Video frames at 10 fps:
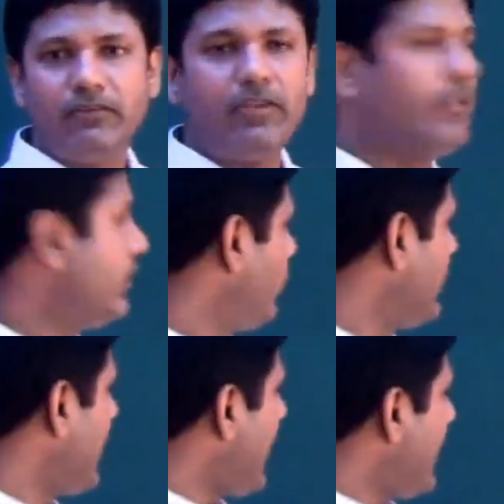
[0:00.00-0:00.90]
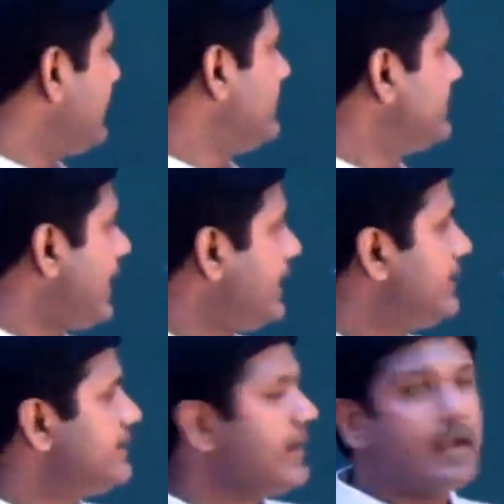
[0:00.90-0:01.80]
rather than trying to add this.
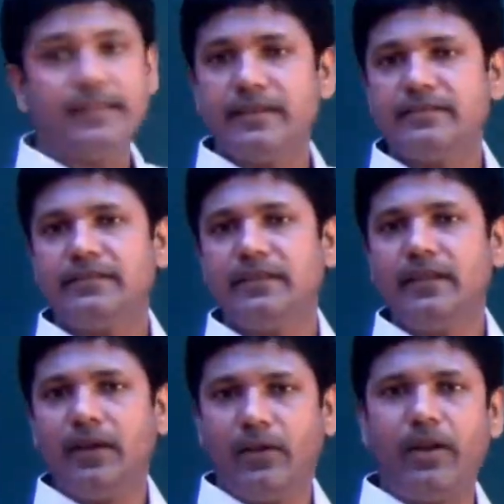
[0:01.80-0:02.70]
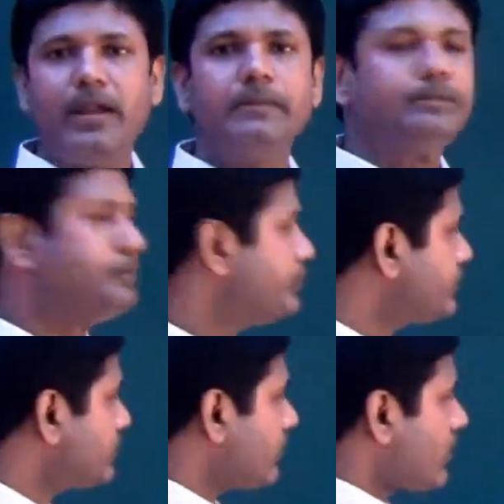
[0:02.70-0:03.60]
Alright,
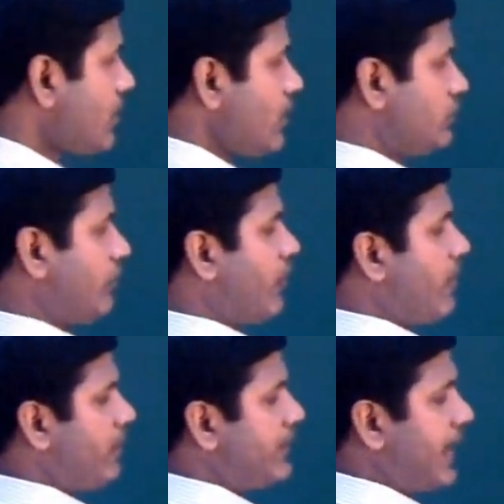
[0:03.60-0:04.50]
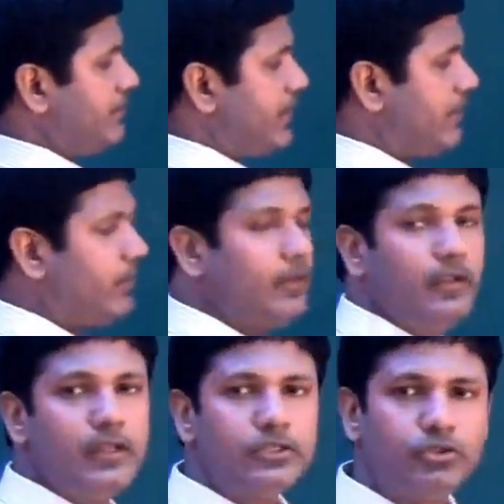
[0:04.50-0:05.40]
so from our
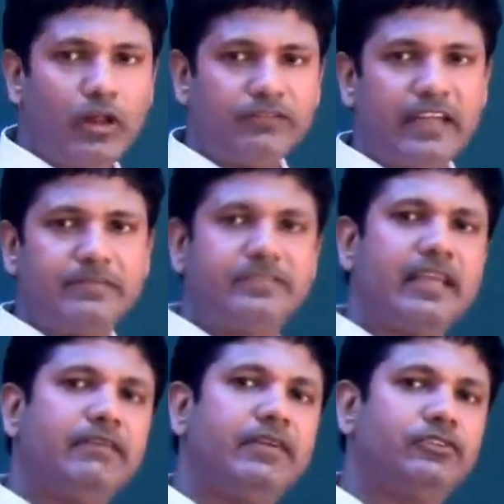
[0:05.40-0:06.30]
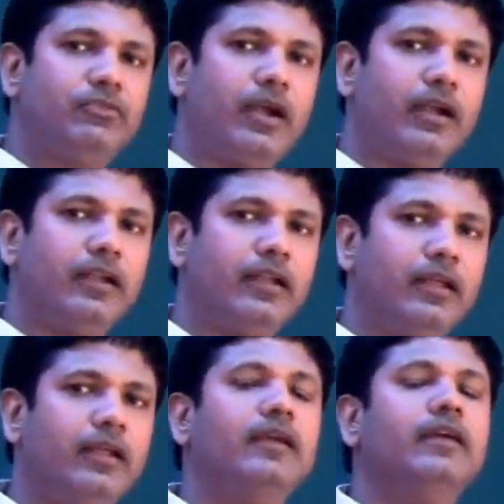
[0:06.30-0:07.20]
timetable 12 times 7 is what?
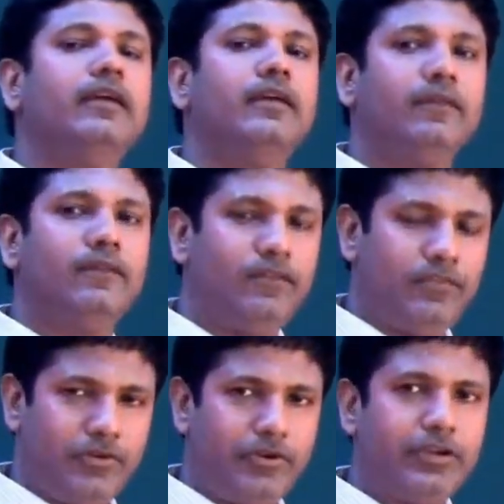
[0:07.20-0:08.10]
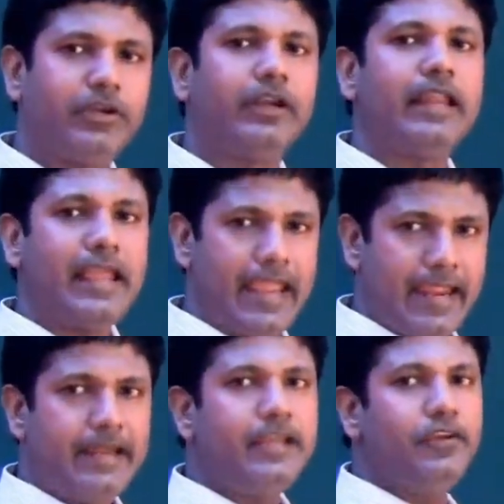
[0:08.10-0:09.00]
Very good,
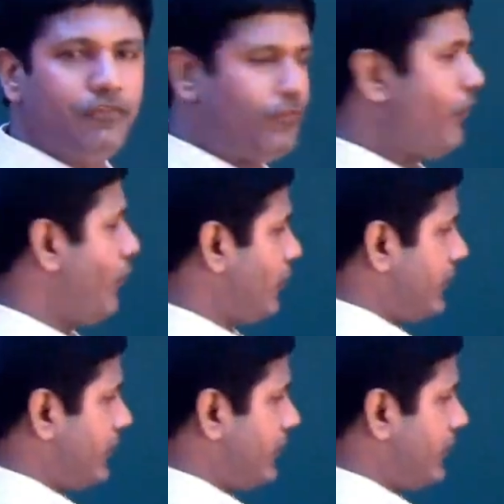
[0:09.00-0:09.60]
84.